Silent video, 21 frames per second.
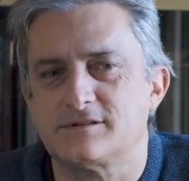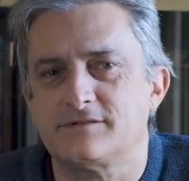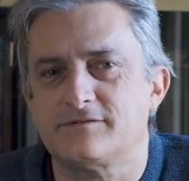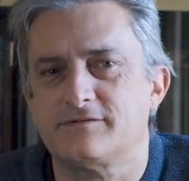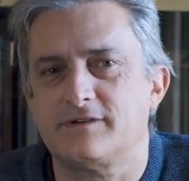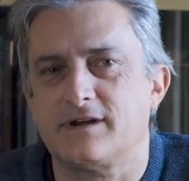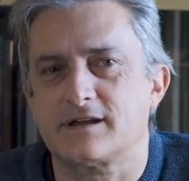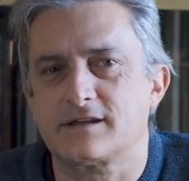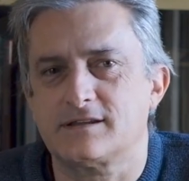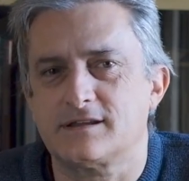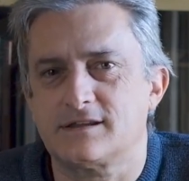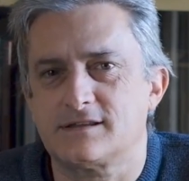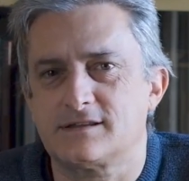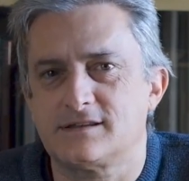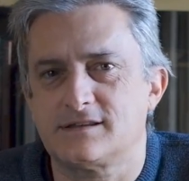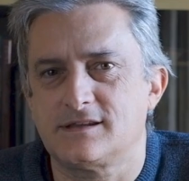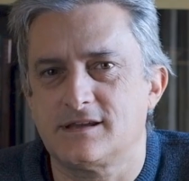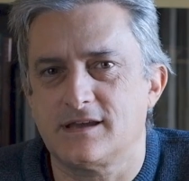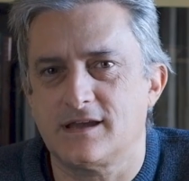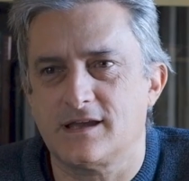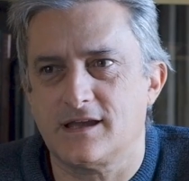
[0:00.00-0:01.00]
The fact
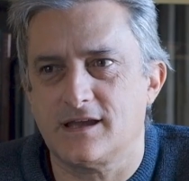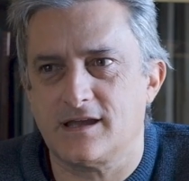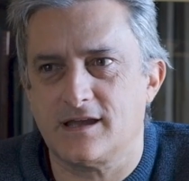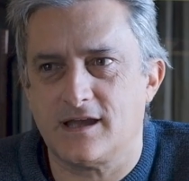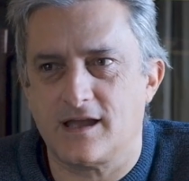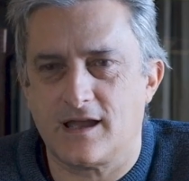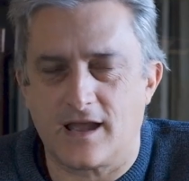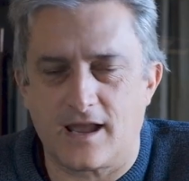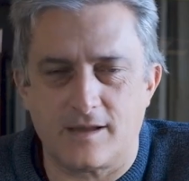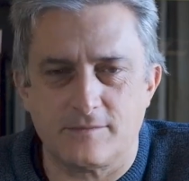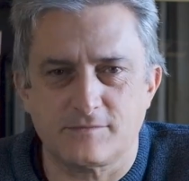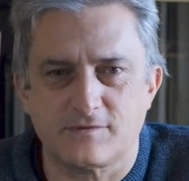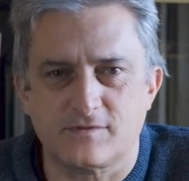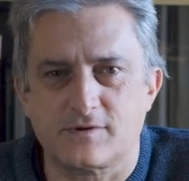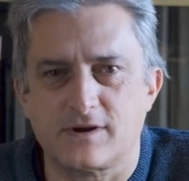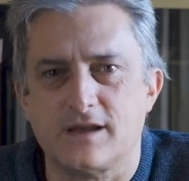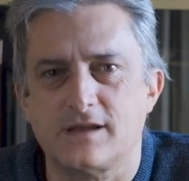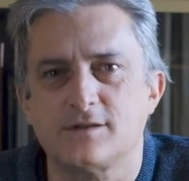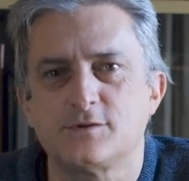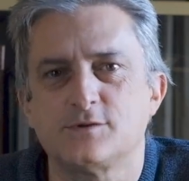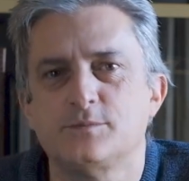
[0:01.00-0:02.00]
that I'm
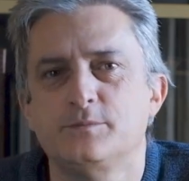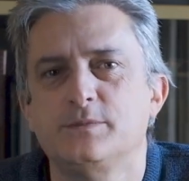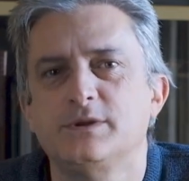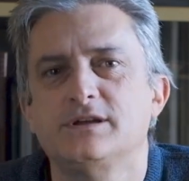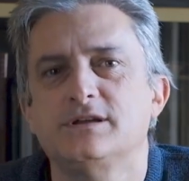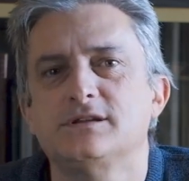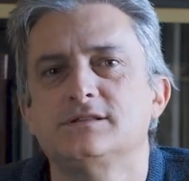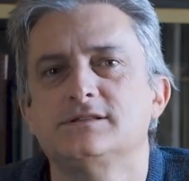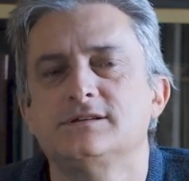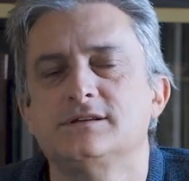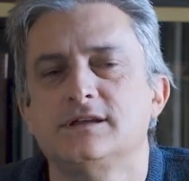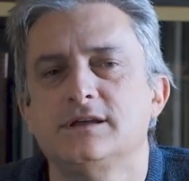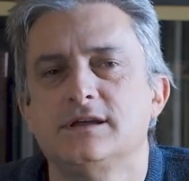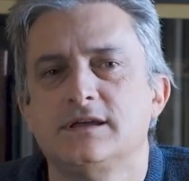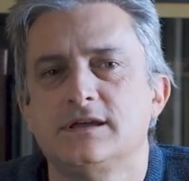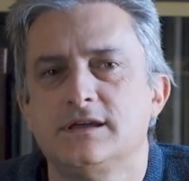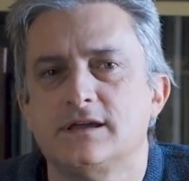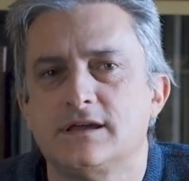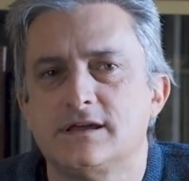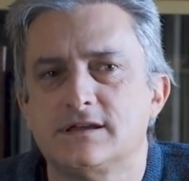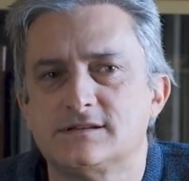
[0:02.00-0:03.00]
trying to build
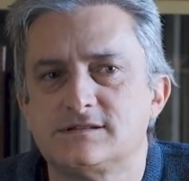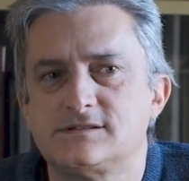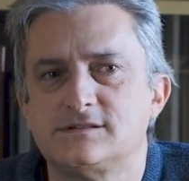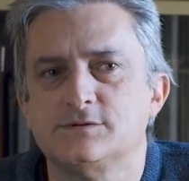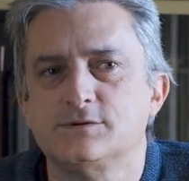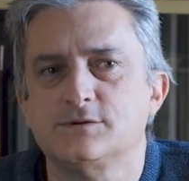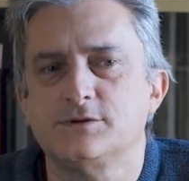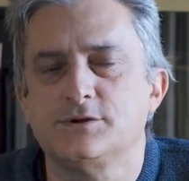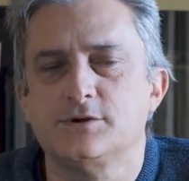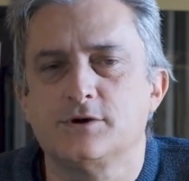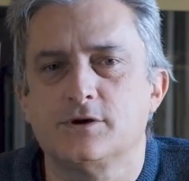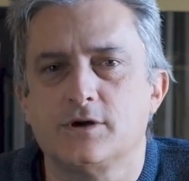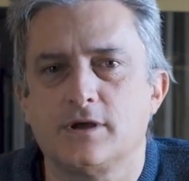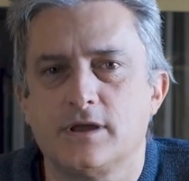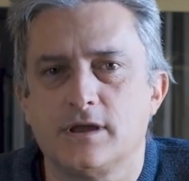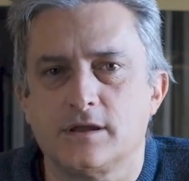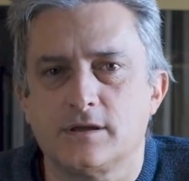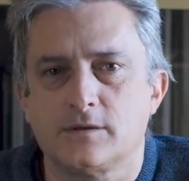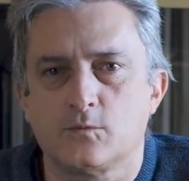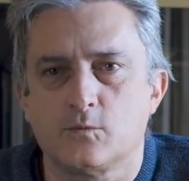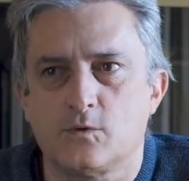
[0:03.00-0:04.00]
a studio
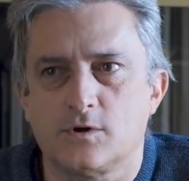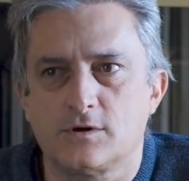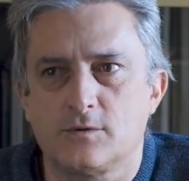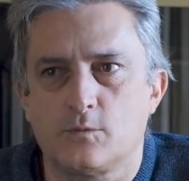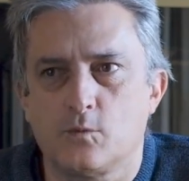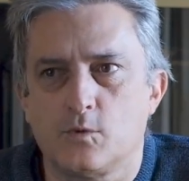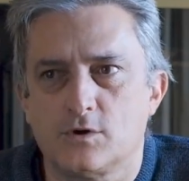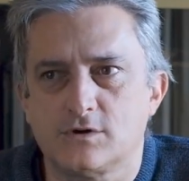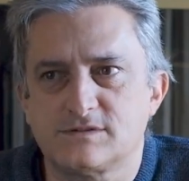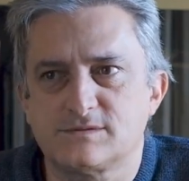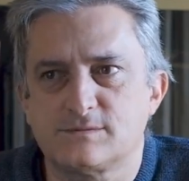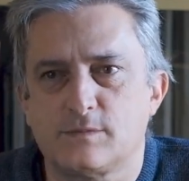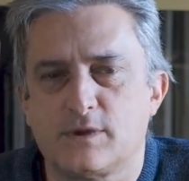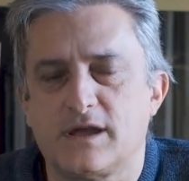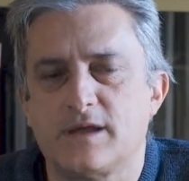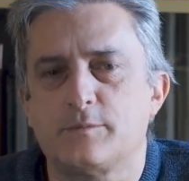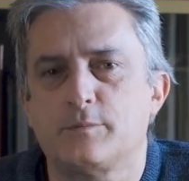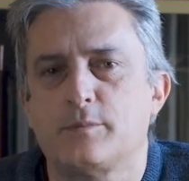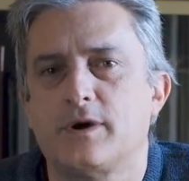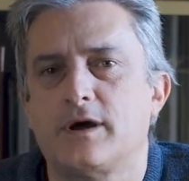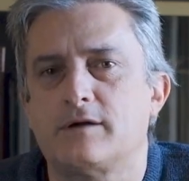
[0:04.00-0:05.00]
in what was
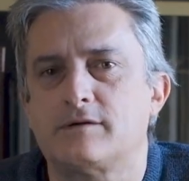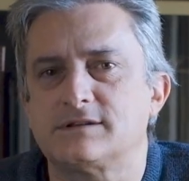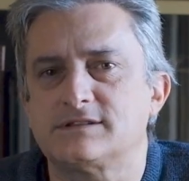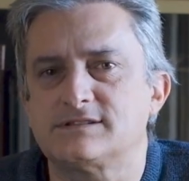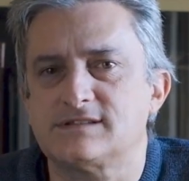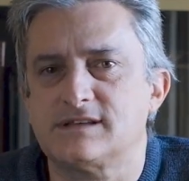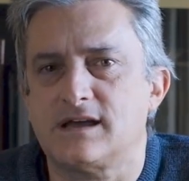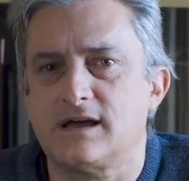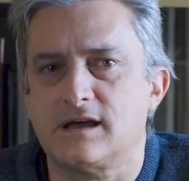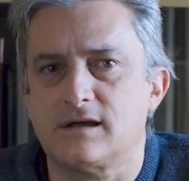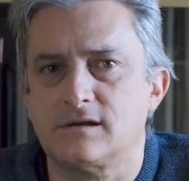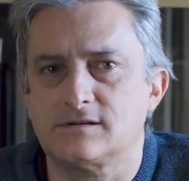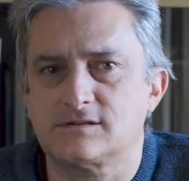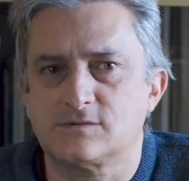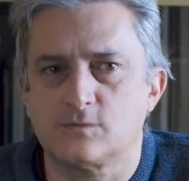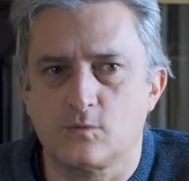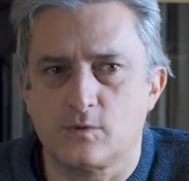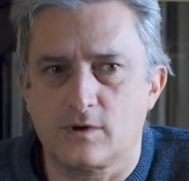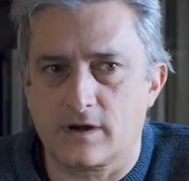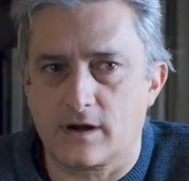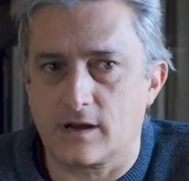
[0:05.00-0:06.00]
my parents' house
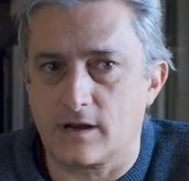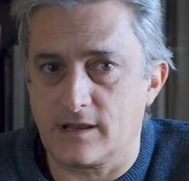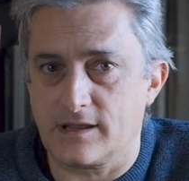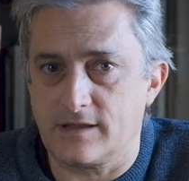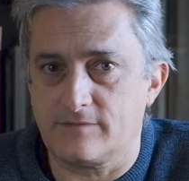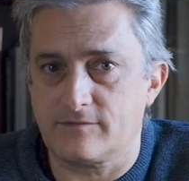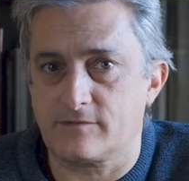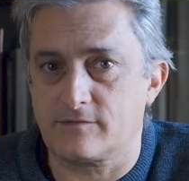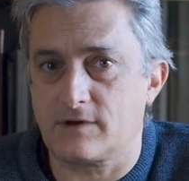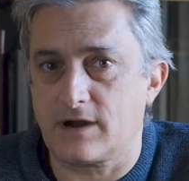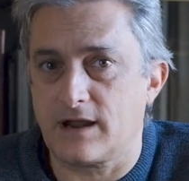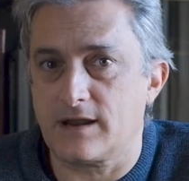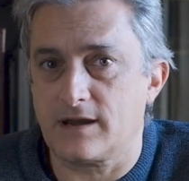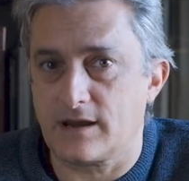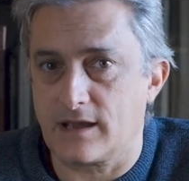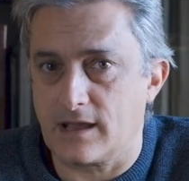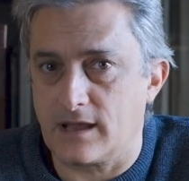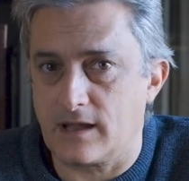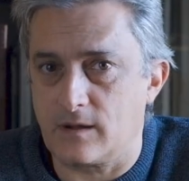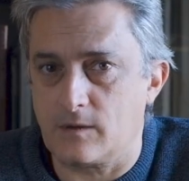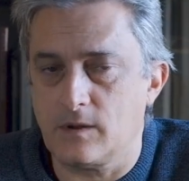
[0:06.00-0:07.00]
where I live right
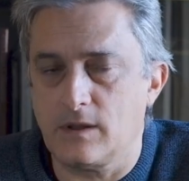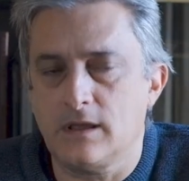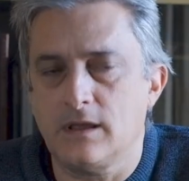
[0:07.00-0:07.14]
now.